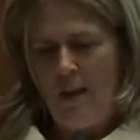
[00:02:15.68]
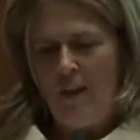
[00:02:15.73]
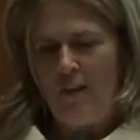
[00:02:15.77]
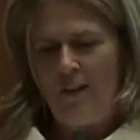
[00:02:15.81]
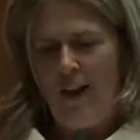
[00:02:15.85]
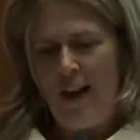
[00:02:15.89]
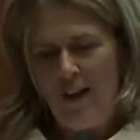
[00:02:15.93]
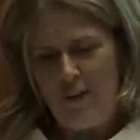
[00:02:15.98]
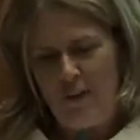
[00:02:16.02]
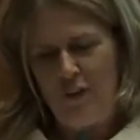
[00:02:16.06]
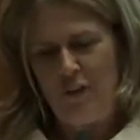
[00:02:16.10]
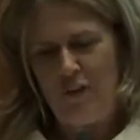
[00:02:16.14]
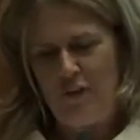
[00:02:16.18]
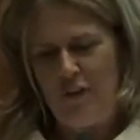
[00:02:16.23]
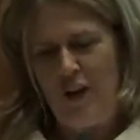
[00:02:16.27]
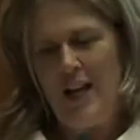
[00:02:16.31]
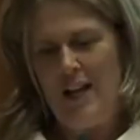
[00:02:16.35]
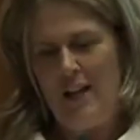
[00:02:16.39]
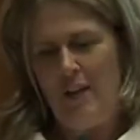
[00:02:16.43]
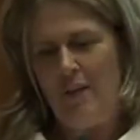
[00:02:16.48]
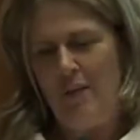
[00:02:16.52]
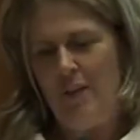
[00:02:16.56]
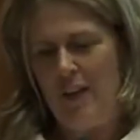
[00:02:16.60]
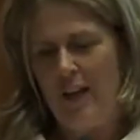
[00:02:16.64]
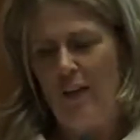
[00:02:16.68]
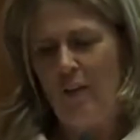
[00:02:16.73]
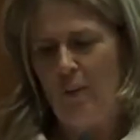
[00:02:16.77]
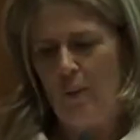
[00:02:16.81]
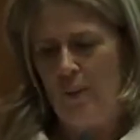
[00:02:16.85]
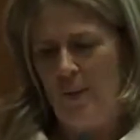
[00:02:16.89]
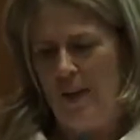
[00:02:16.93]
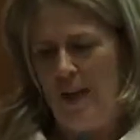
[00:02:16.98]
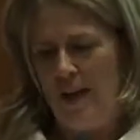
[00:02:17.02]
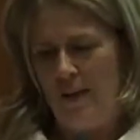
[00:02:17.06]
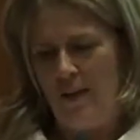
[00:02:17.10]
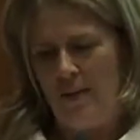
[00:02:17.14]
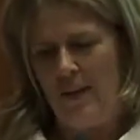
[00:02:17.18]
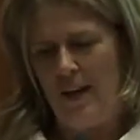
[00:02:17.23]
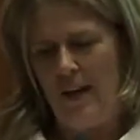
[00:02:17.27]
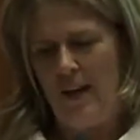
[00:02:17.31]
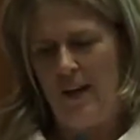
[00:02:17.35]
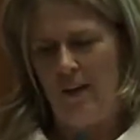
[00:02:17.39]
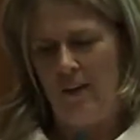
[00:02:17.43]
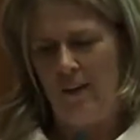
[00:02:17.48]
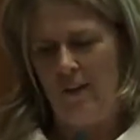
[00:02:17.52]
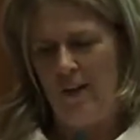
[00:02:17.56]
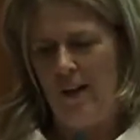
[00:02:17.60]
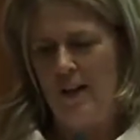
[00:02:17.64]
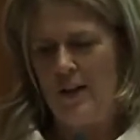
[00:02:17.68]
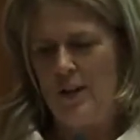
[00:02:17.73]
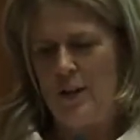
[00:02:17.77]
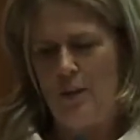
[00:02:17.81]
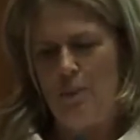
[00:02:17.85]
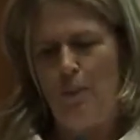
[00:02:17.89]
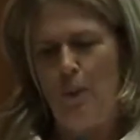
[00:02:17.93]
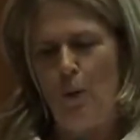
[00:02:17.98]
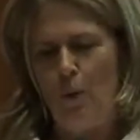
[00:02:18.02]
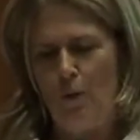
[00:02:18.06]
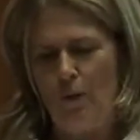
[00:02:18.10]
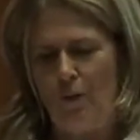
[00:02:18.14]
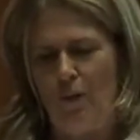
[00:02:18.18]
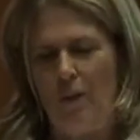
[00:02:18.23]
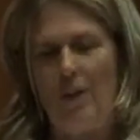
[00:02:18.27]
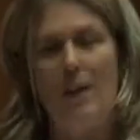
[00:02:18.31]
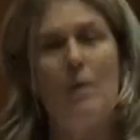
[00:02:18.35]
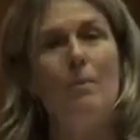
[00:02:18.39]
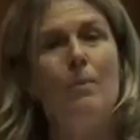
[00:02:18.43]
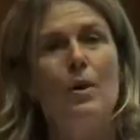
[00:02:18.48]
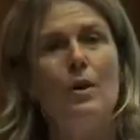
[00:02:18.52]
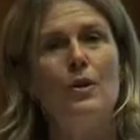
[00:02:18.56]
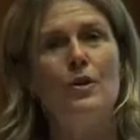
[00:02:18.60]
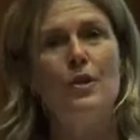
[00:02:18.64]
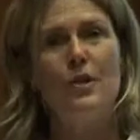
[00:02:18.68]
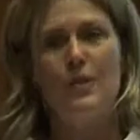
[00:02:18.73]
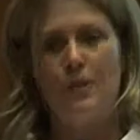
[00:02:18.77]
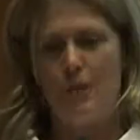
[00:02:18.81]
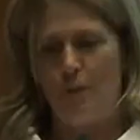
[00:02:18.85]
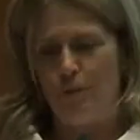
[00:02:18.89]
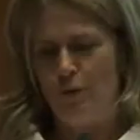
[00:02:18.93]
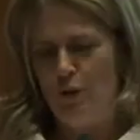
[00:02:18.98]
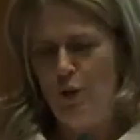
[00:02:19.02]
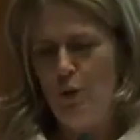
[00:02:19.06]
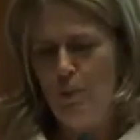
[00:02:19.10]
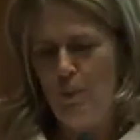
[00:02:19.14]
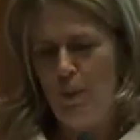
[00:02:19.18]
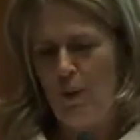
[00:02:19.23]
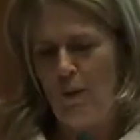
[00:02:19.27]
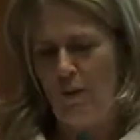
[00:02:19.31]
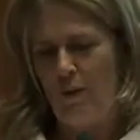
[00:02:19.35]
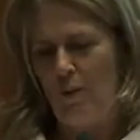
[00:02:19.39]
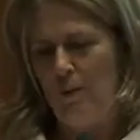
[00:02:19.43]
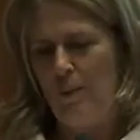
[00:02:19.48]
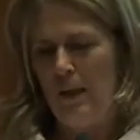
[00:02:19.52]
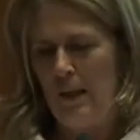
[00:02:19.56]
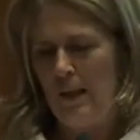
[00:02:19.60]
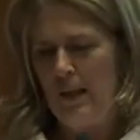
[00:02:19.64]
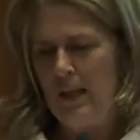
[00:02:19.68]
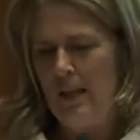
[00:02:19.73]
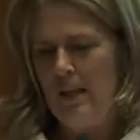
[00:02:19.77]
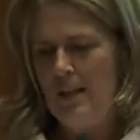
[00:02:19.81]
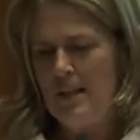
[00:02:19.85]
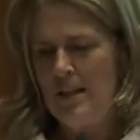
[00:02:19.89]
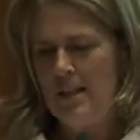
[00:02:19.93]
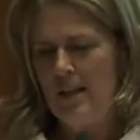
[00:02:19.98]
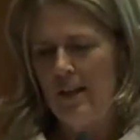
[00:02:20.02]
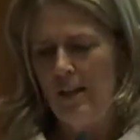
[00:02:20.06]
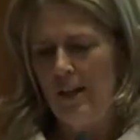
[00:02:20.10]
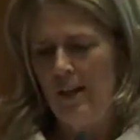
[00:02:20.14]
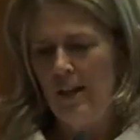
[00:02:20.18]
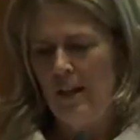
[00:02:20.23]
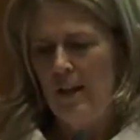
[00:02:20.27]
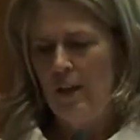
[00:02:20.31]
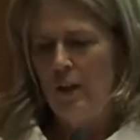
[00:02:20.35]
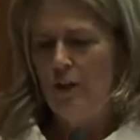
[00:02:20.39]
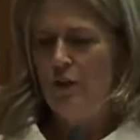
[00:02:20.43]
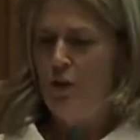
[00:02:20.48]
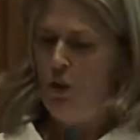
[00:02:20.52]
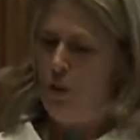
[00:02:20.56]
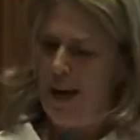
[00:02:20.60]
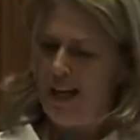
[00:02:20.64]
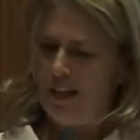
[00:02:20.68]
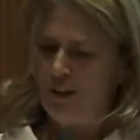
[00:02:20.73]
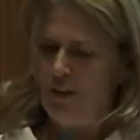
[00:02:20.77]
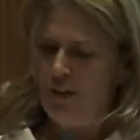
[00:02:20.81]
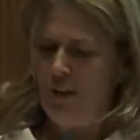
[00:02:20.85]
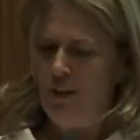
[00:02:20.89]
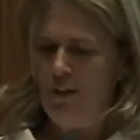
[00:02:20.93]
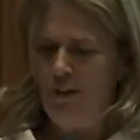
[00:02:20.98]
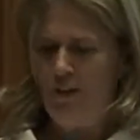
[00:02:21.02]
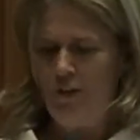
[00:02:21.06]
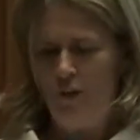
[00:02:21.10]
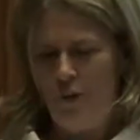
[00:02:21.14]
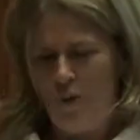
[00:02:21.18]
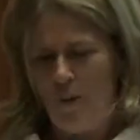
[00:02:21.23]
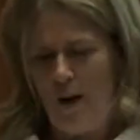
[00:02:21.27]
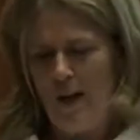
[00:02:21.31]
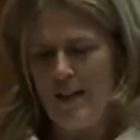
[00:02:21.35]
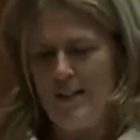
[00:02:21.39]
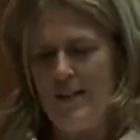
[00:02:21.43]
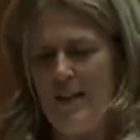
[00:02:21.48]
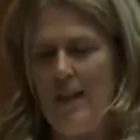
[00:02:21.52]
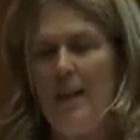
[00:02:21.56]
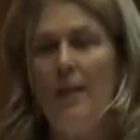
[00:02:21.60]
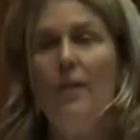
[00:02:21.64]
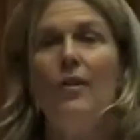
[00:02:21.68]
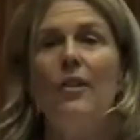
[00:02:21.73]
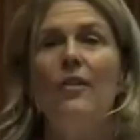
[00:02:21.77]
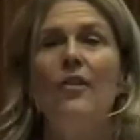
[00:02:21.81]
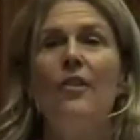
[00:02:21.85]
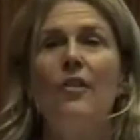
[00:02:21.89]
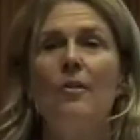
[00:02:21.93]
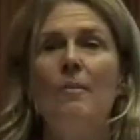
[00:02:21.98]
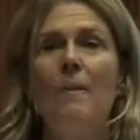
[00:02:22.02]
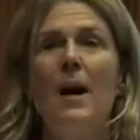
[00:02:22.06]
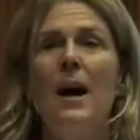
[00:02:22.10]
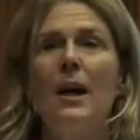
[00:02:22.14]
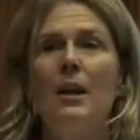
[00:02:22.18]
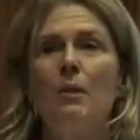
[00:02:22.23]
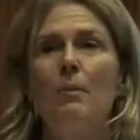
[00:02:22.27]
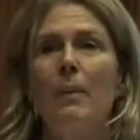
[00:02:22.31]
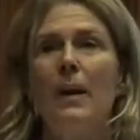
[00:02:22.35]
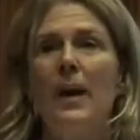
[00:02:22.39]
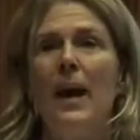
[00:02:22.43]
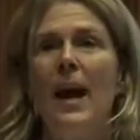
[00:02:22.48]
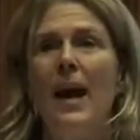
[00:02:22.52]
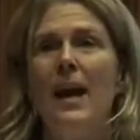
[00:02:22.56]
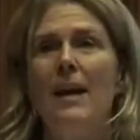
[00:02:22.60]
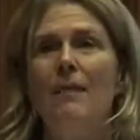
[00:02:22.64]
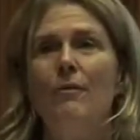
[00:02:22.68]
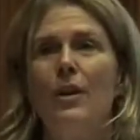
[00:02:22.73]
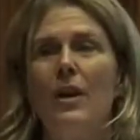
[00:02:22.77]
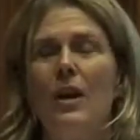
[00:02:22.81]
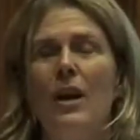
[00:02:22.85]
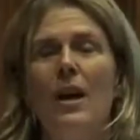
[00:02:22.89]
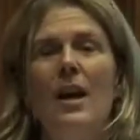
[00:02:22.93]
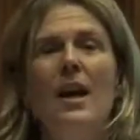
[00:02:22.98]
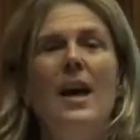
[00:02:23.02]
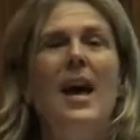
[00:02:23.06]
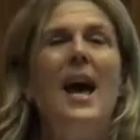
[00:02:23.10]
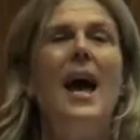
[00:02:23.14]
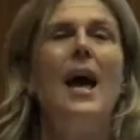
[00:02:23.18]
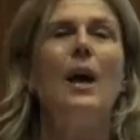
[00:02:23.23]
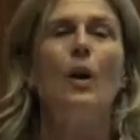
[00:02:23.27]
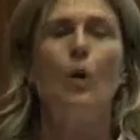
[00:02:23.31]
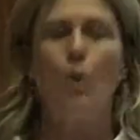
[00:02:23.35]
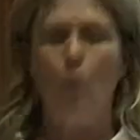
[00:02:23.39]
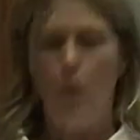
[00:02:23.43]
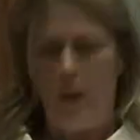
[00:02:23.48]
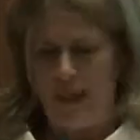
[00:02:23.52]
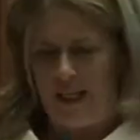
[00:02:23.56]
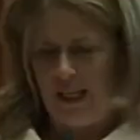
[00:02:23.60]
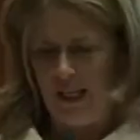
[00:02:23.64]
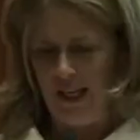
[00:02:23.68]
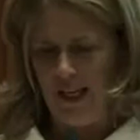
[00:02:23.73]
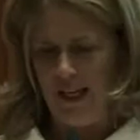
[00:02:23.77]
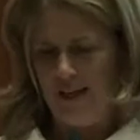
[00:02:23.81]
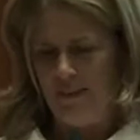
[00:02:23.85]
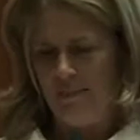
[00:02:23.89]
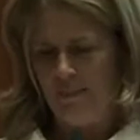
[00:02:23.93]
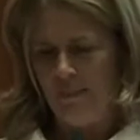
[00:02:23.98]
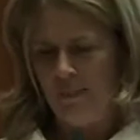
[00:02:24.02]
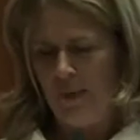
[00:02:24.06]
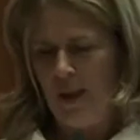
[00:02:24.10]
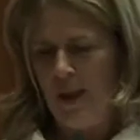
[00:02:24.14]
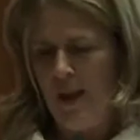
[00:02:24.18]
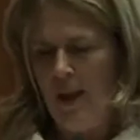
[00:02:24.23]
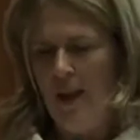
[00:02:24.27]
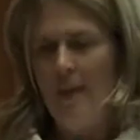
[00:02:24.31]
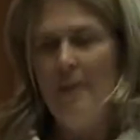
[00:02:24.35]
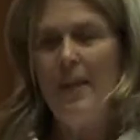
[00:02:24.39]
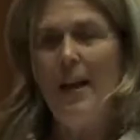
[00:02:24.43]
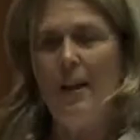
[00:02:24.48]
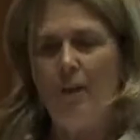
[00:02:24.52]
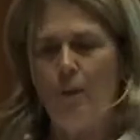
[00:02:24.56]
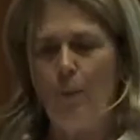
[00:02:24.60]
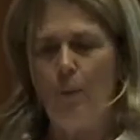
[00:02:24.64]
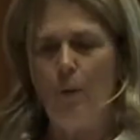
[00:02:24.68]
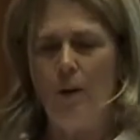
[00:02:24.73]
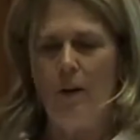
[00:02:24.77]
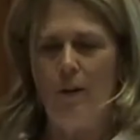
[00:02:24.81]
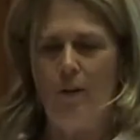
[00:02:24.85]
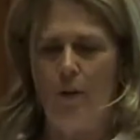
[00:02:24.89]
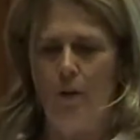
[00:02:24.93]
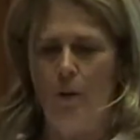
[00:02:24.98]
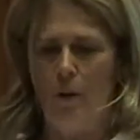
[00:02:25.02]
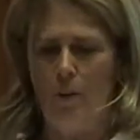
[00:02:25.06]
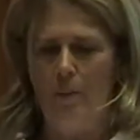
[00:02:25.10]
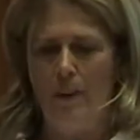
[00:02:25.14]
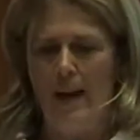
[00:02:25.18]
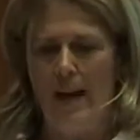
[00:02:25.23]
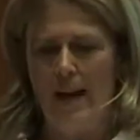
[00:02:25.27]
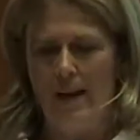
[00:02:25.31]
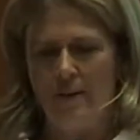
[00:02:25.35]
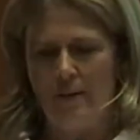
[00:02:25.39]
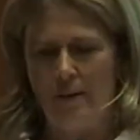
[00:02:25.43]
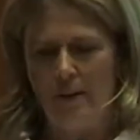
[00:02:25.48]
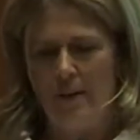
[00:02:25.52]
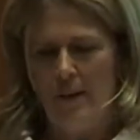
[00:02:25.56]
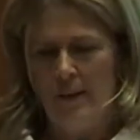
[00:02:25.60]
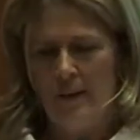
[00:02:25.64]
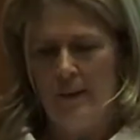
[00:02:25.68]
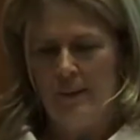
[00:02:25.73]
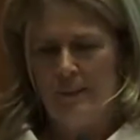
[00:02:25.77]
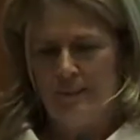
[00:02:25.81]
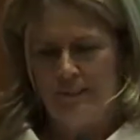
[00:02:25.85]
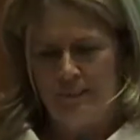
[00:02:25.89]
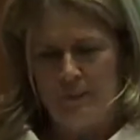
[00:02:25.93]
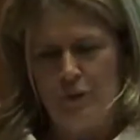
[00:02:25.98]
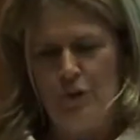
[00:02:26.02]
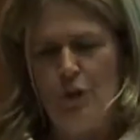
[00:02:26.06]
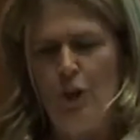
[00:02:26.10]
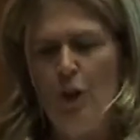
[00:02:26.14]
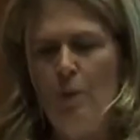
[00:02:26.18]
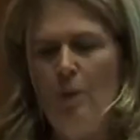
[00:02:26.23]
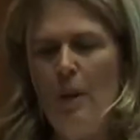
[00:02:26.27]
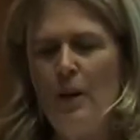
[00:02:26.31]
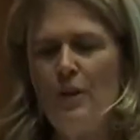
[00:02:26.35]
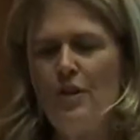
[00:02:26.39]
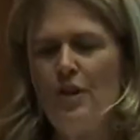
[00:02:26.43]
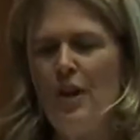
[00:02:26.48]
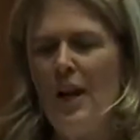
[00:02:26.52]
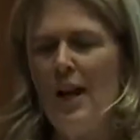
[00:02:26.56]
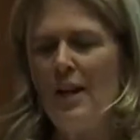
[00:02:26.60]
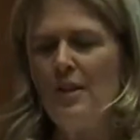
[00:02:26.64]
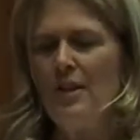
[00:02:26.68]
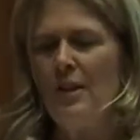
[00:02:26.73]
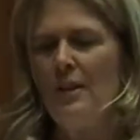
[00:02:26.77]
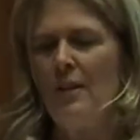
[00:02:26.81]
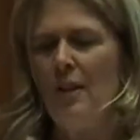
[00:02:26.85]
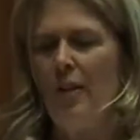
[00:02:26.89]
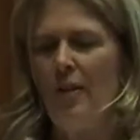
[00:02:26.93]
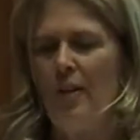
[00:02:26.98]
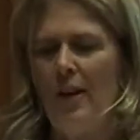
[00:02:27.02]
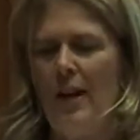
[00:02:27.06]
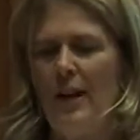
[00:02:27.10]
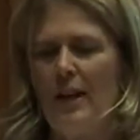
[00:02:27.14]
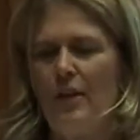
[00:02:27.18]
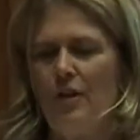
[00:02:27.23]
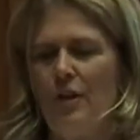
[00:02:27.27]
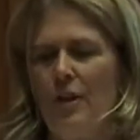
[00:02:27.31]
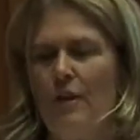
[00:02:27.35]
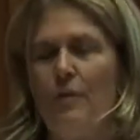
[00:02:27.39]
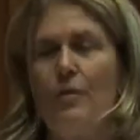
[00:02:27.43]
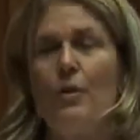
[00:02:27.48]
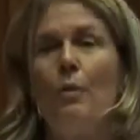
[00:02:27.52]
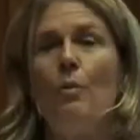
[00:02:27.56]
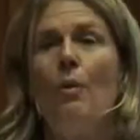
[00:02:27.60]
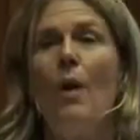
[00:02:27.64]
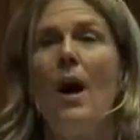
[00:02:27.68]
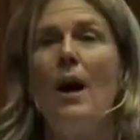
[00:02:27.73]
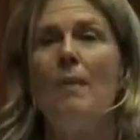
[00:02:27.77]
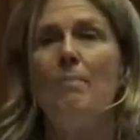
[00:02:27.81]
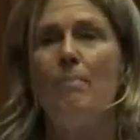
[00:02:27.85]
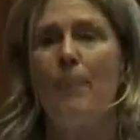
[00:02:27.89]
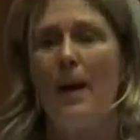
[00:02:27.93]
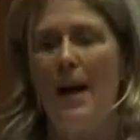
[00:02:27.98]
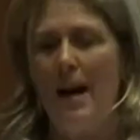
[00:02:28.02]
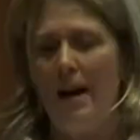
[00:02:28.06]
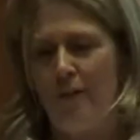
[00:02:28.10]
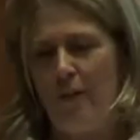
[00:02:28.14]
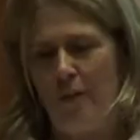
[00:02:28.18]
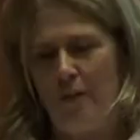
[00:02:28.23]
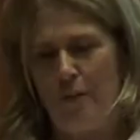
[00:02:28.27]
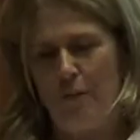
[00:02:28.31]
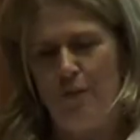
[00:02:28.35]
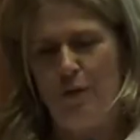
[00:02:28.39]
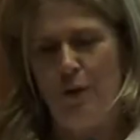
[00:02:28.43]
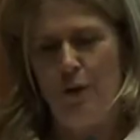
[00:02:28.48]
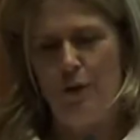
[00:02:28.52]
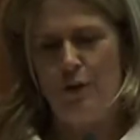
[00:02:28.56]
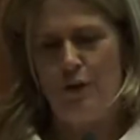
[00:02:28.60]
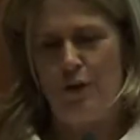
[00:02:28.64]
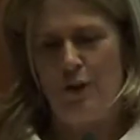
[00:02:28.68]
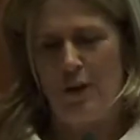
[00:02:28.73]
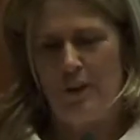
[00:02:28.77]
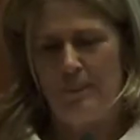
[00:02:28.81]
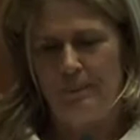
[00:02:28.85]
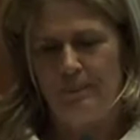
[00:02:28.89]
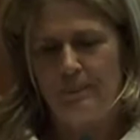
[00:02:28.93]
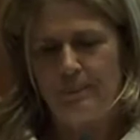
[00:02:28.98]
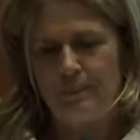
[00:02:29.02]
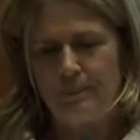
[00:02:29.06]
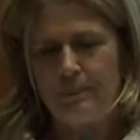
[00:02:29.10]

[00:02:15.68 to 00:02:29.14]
South Australia thinks with our thinkers and supports the emergence of new possibilities, new actions, new ideas, and smarter behaviour quickly. That's what it's all about turbocharging the selection of the right path to the future,